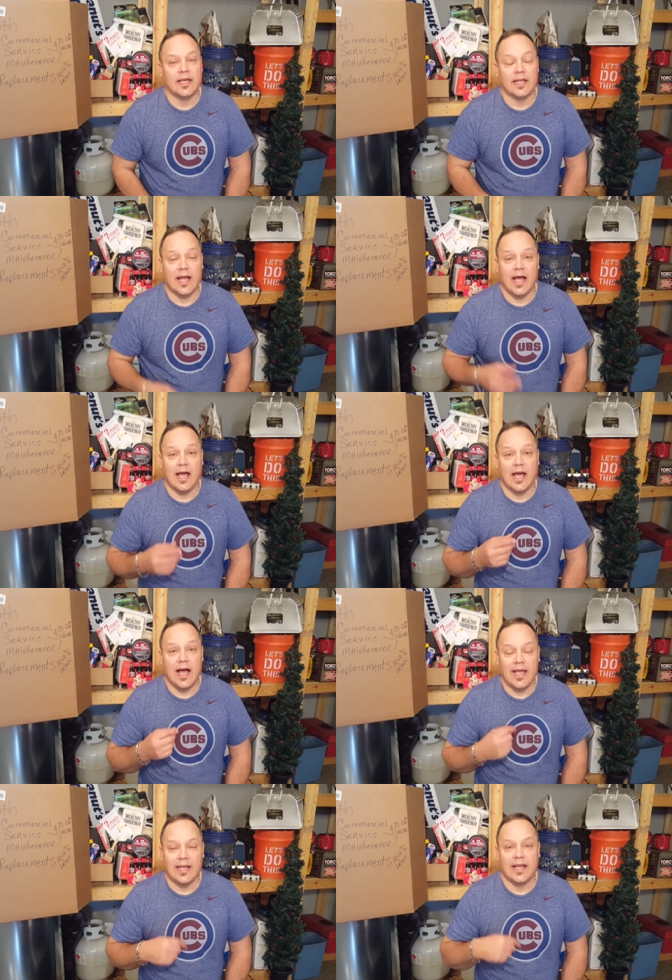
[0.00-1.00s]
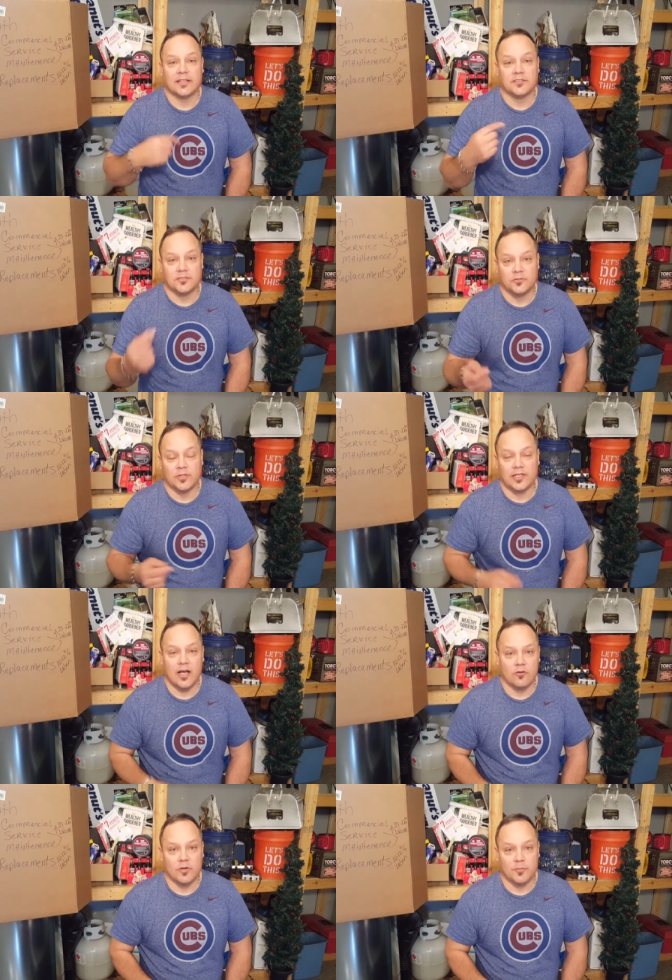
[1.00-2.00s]
And I had access to an
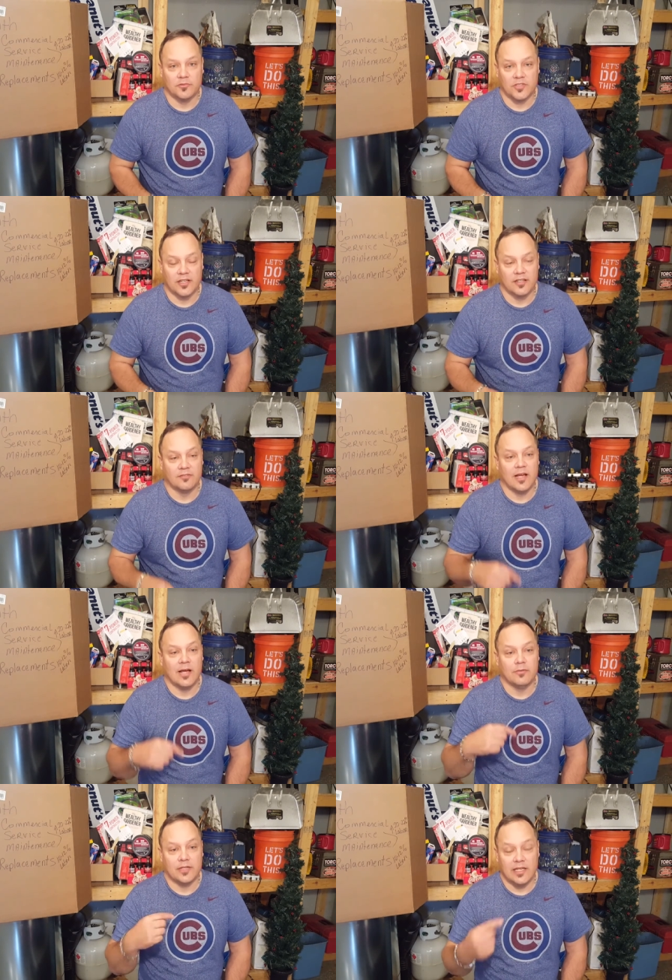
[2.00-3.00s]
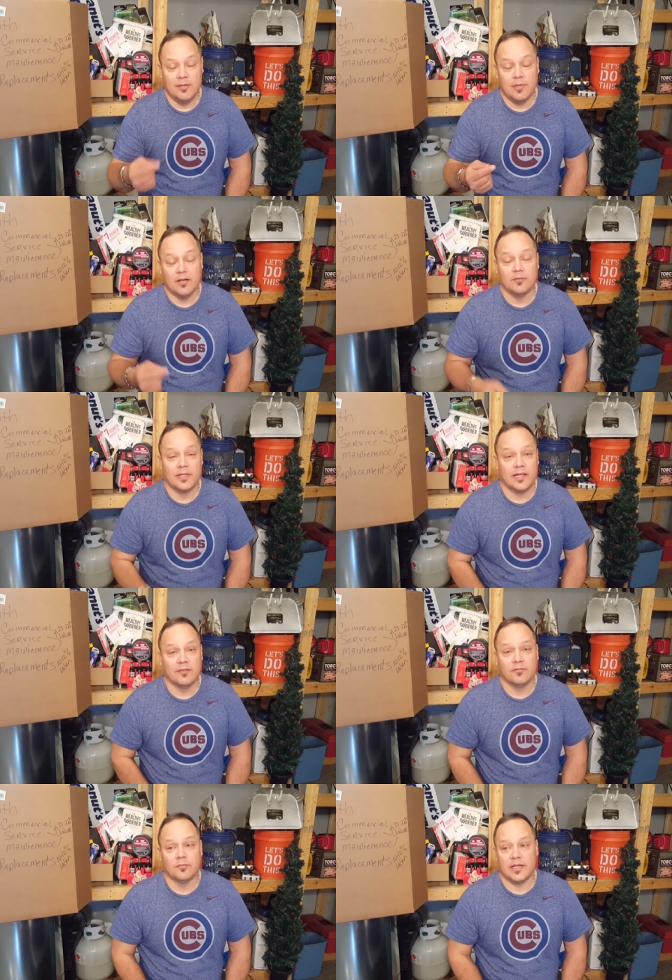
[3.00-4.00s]
account representative. I would email them that
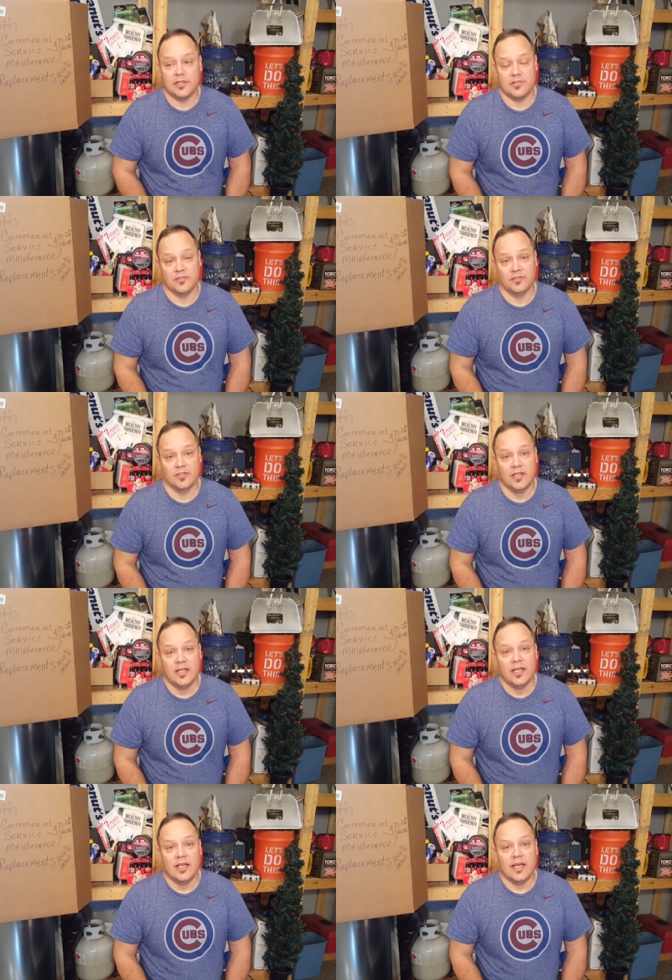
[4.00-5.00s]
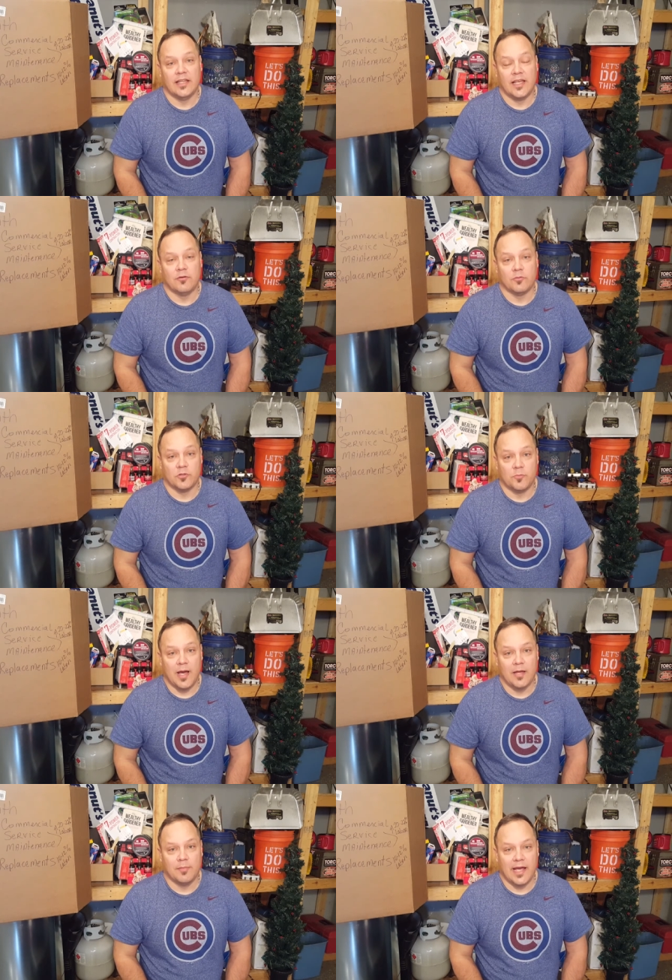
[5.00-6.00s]
information, and they would
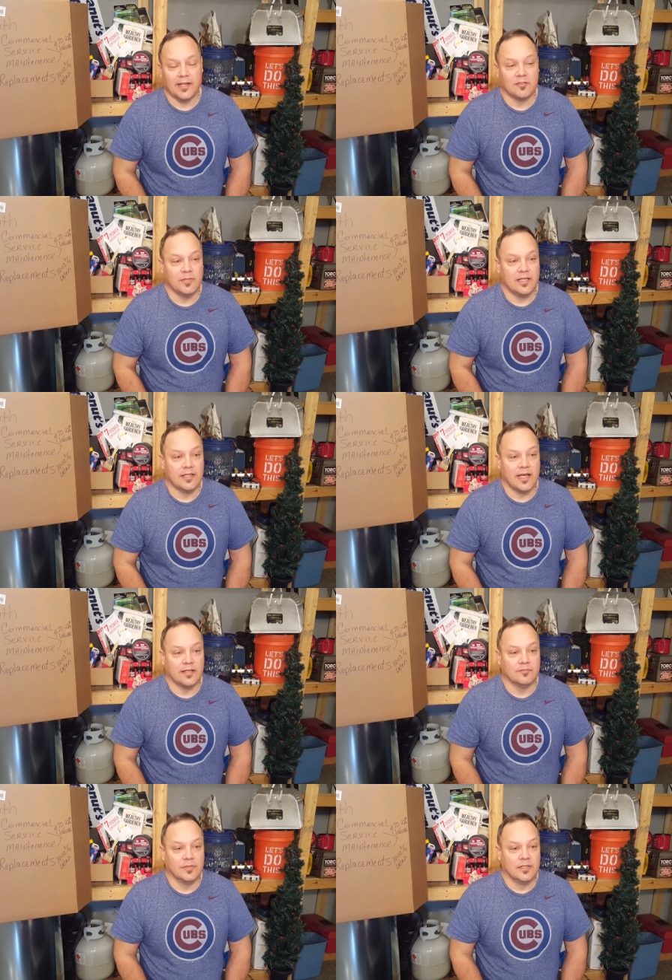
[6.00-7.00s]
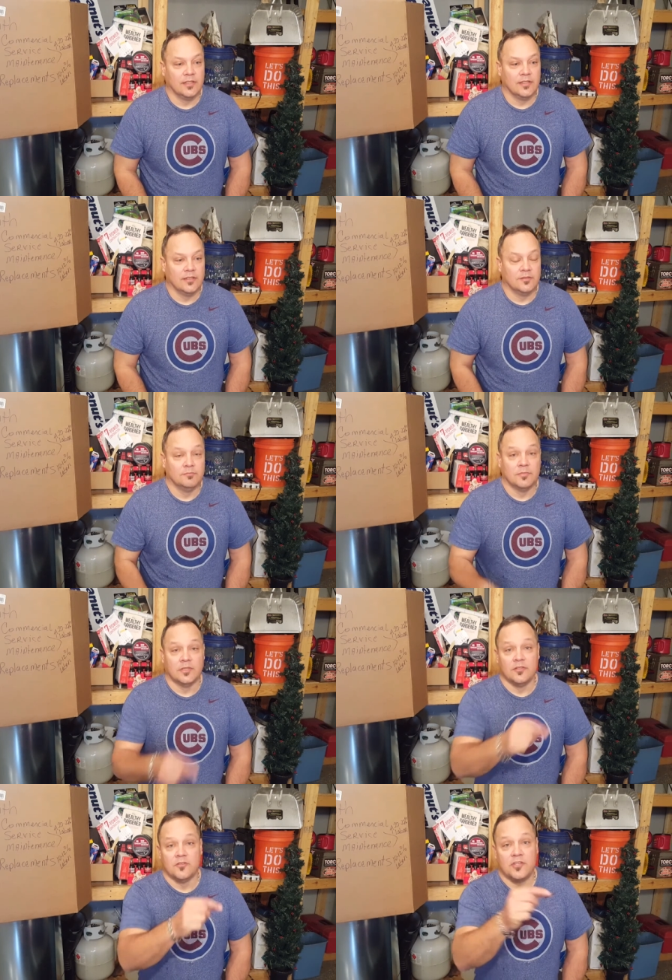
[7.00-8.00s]
respond back to me that
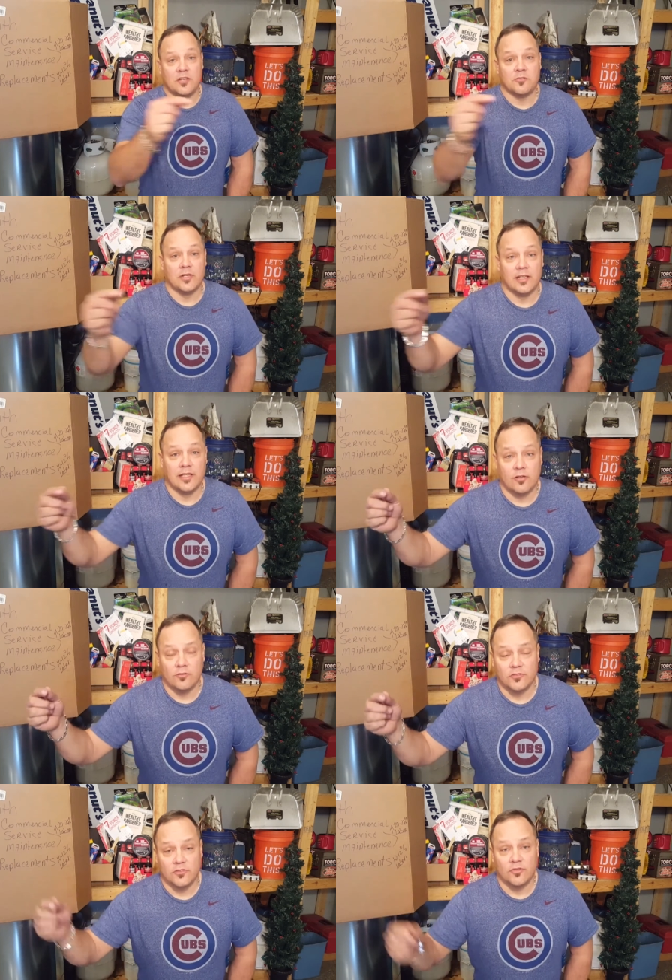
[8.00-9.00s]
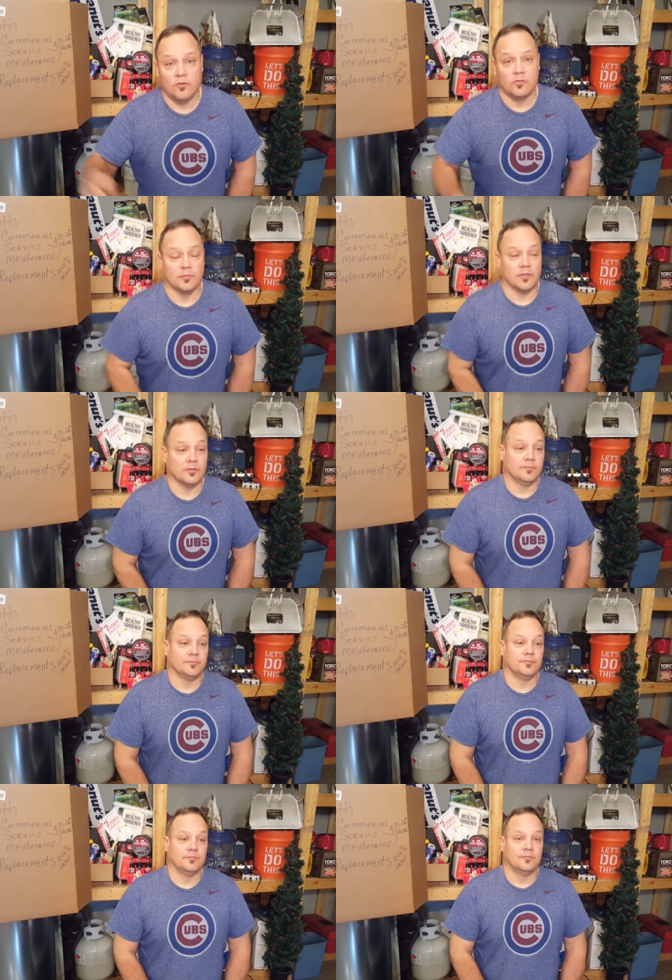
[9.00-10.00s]
CenturyLink owns this phone number.
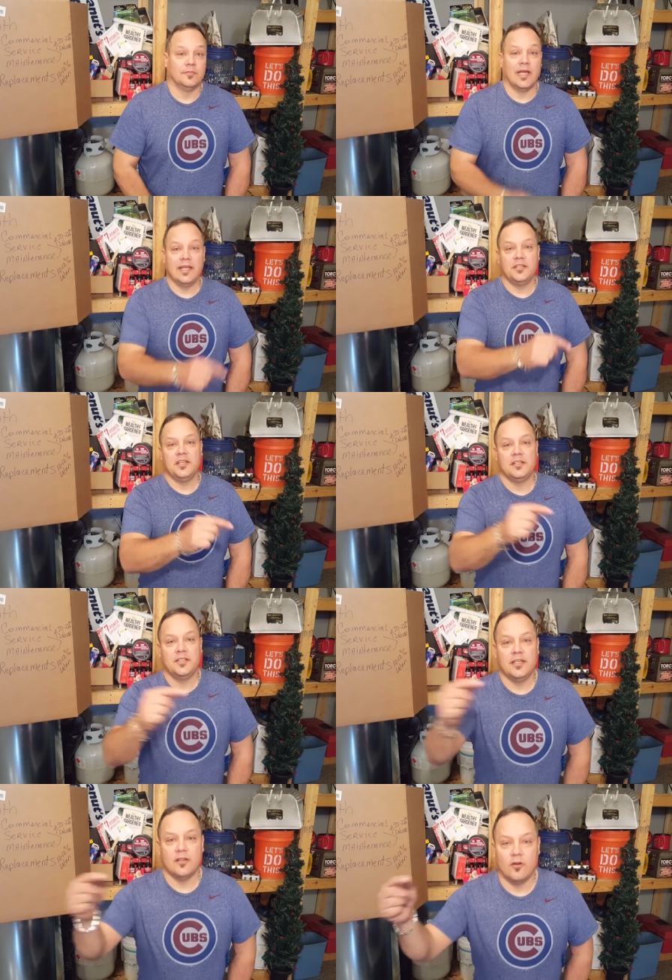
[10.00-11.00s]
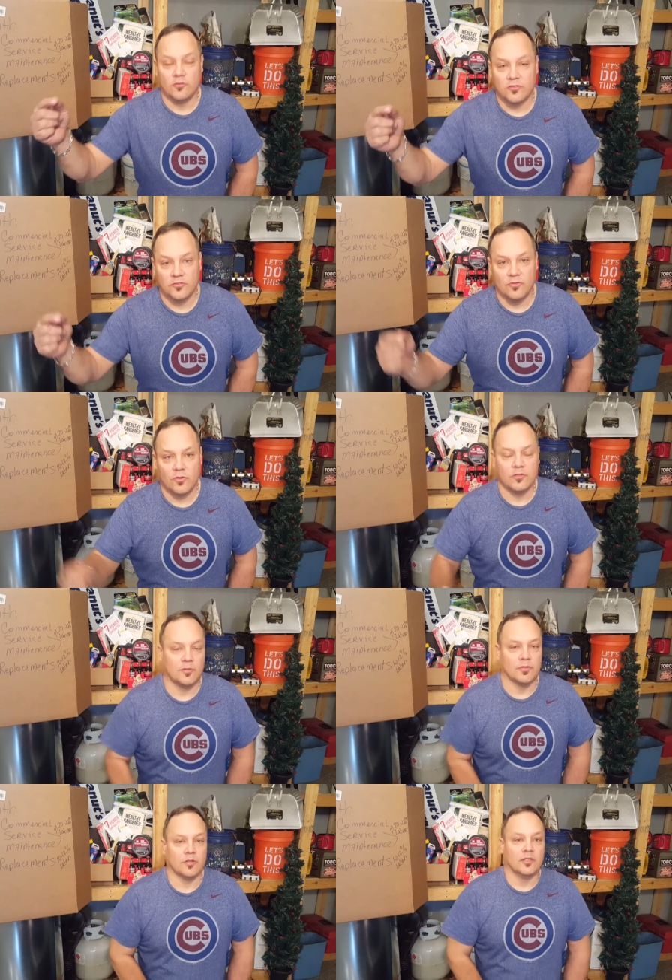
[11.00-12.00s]
AT&T owns this phone
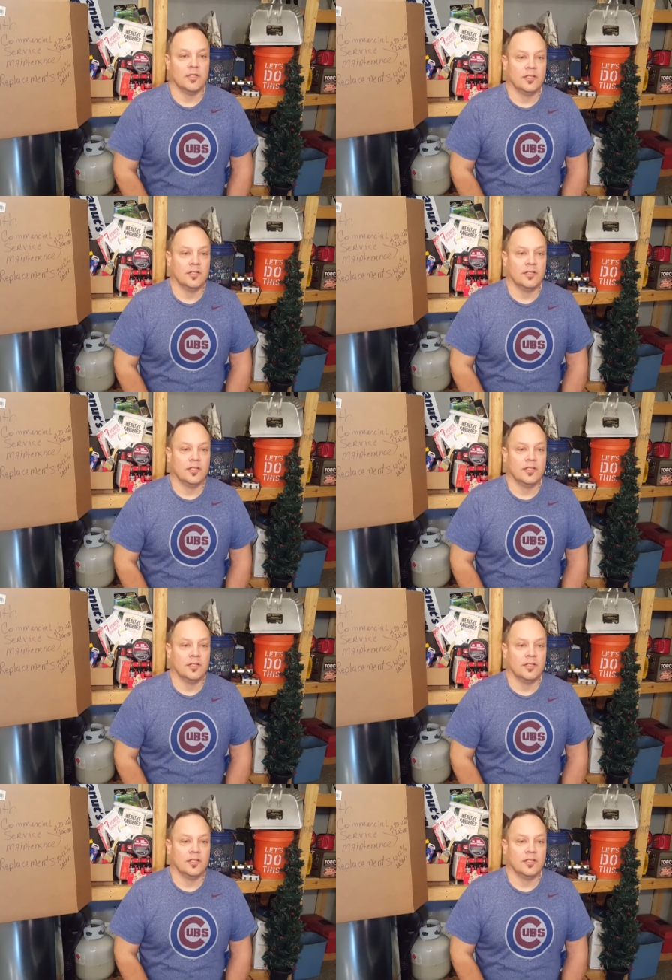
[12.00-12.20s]
number.